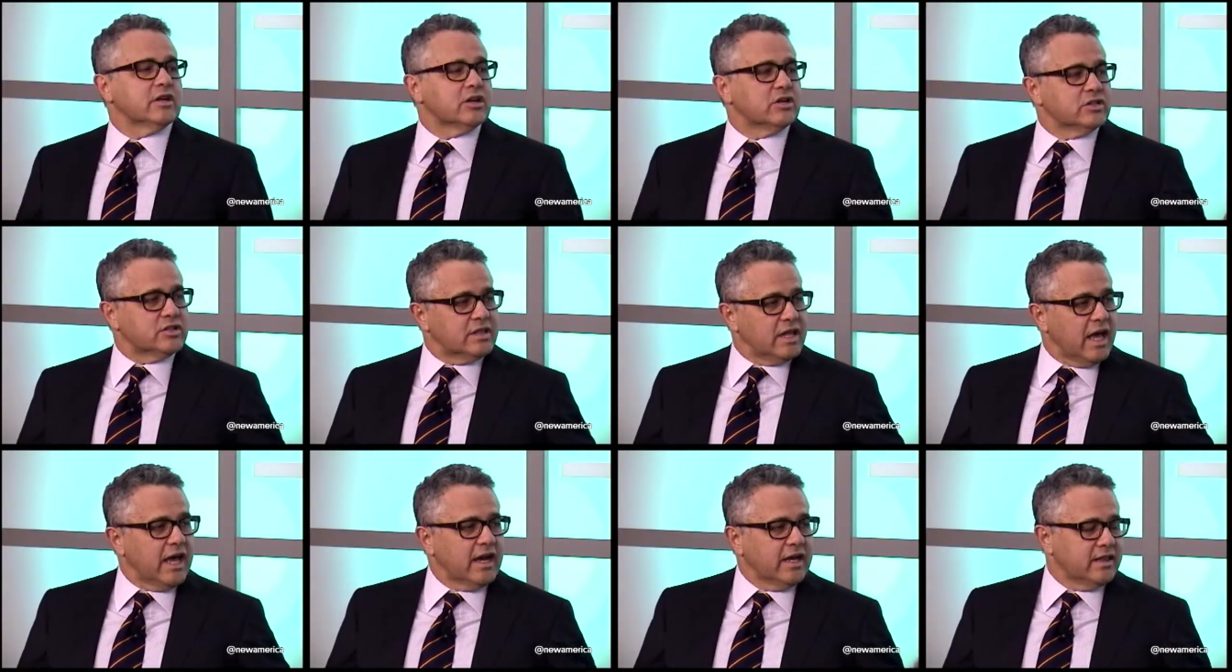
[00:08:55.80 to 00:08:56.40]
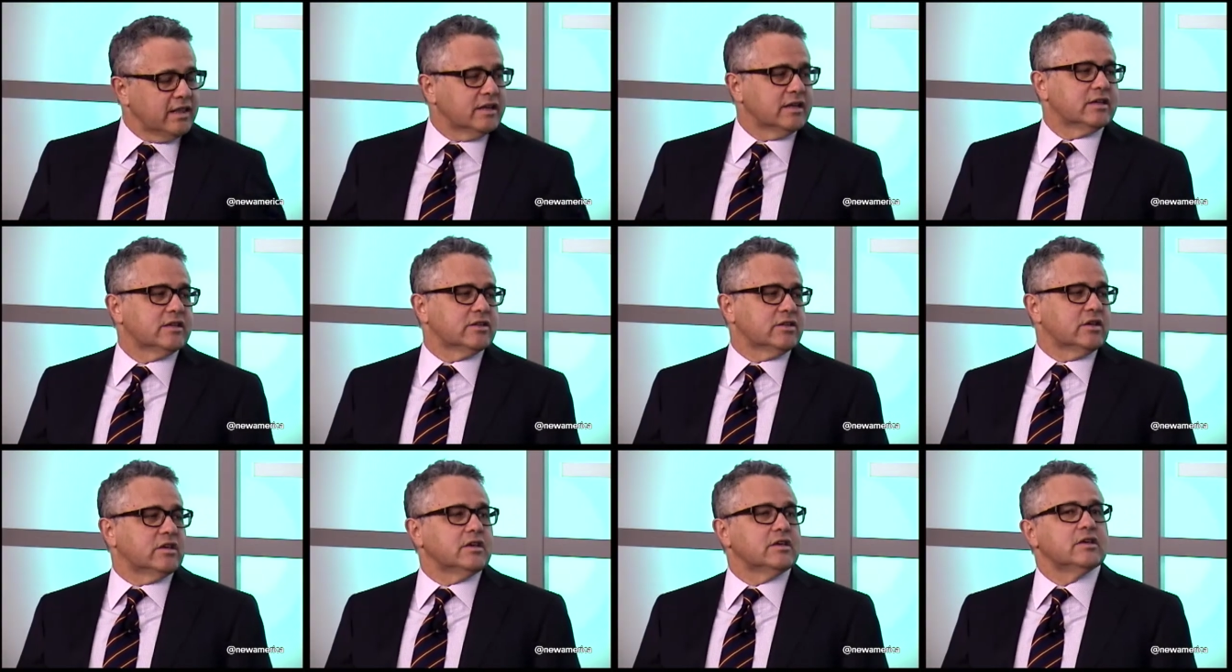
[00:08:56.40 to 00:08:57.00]
because that, I think,
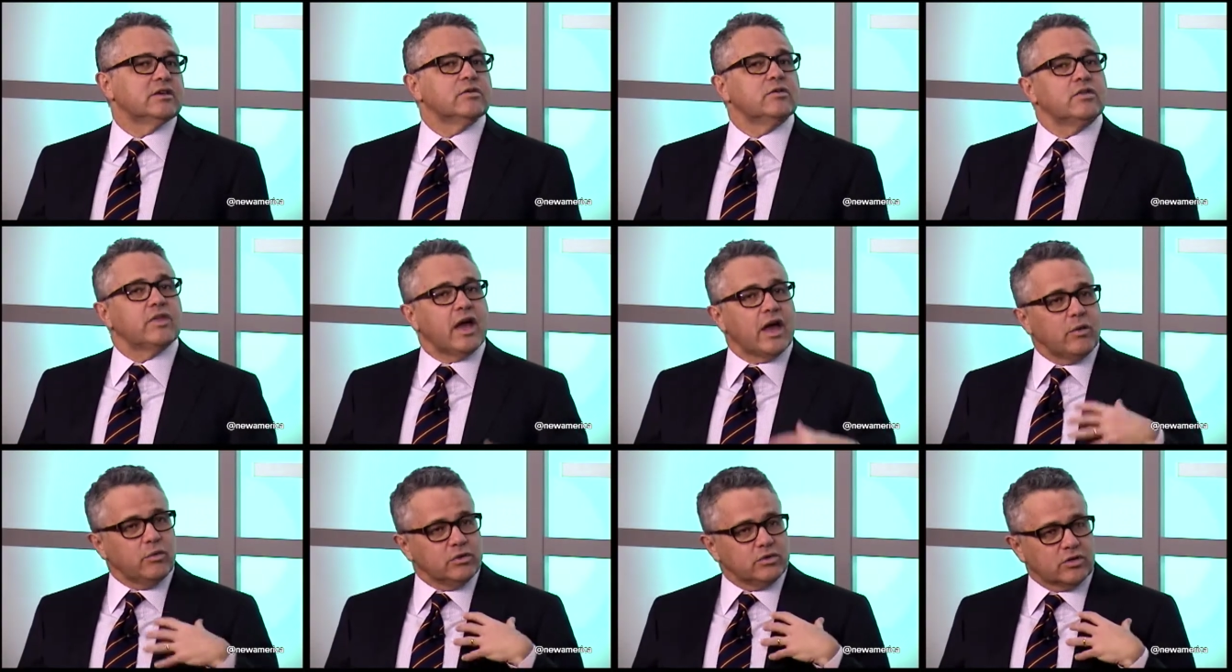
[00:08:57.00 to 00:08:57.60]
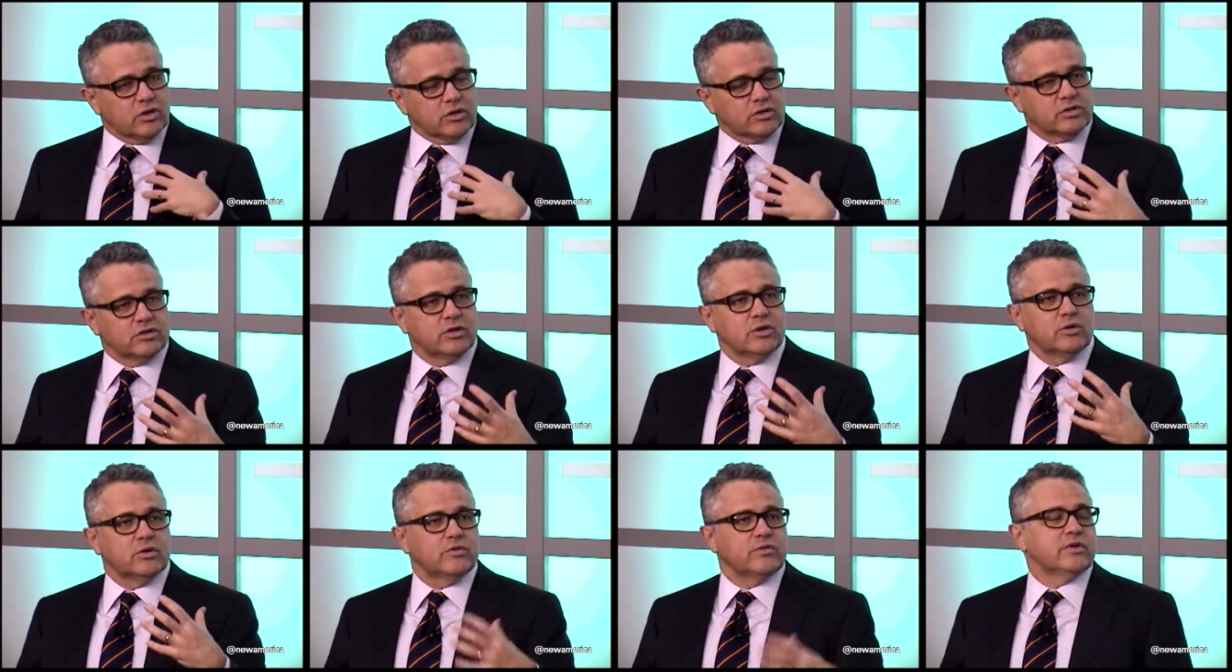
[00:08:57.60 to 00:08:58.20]
is that was
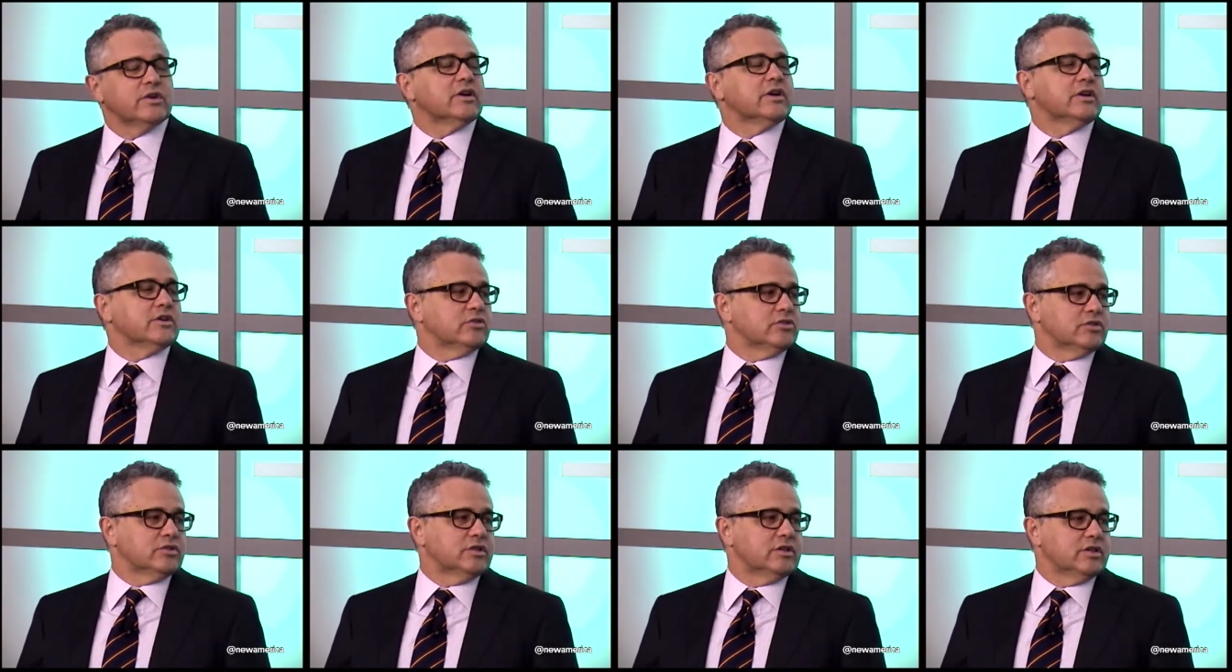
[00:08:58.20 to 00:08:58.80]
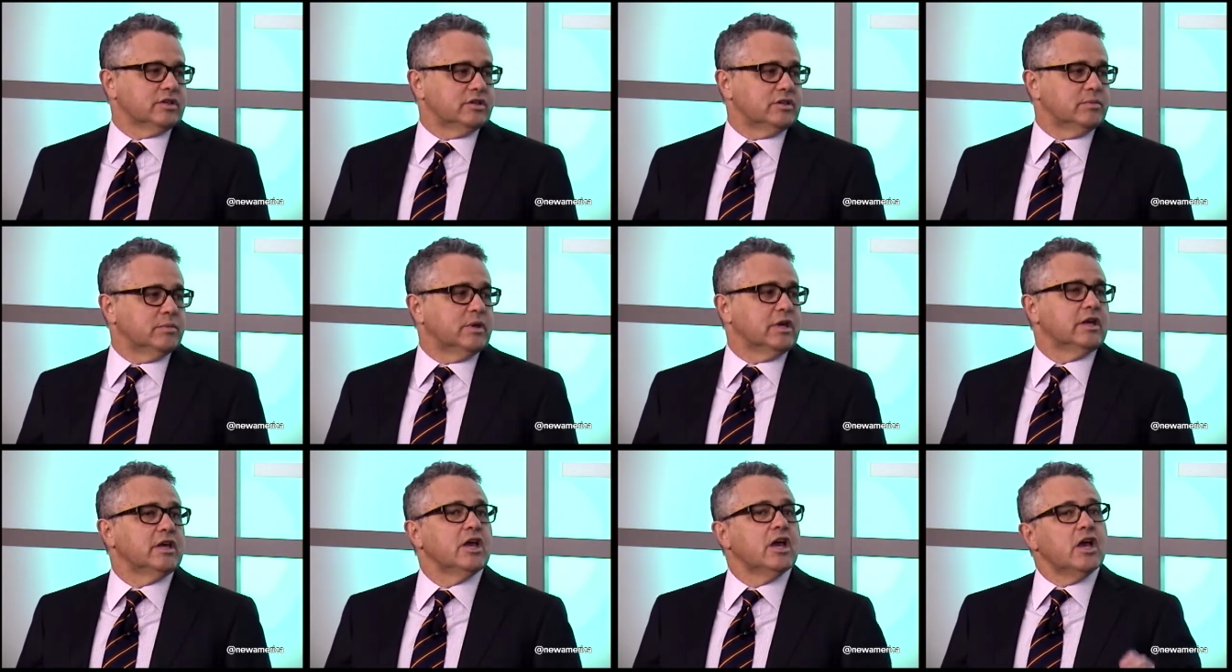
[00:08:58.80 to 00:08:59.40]
also very interesting to
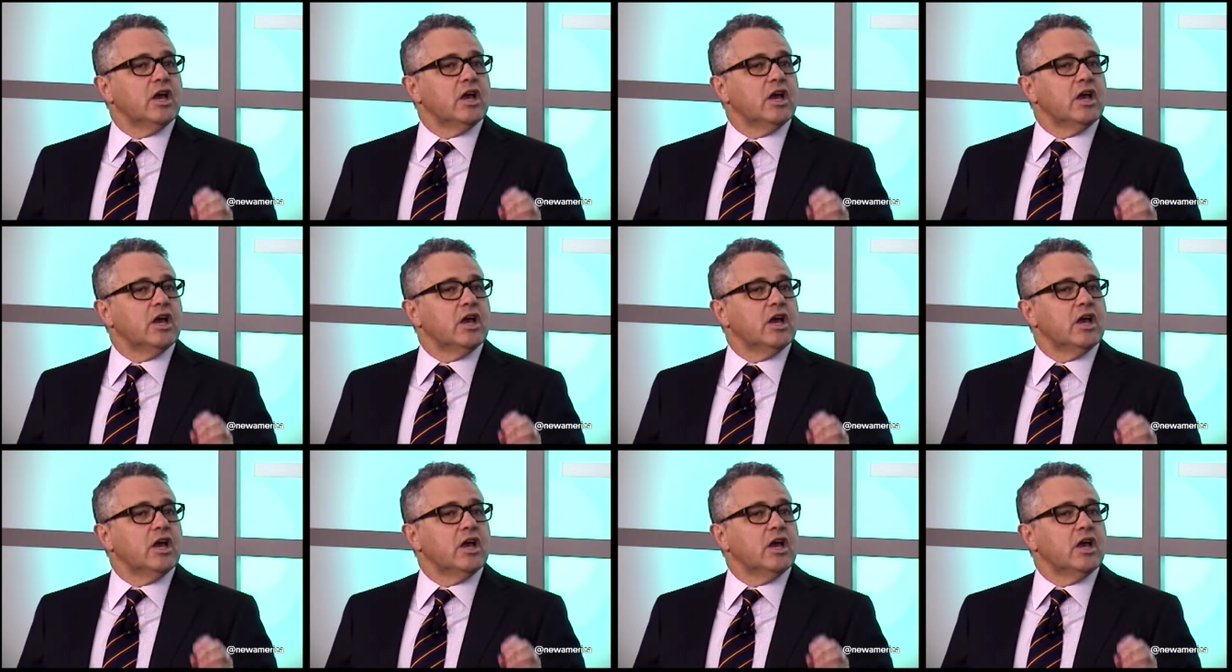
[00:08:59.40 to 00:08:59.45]
me.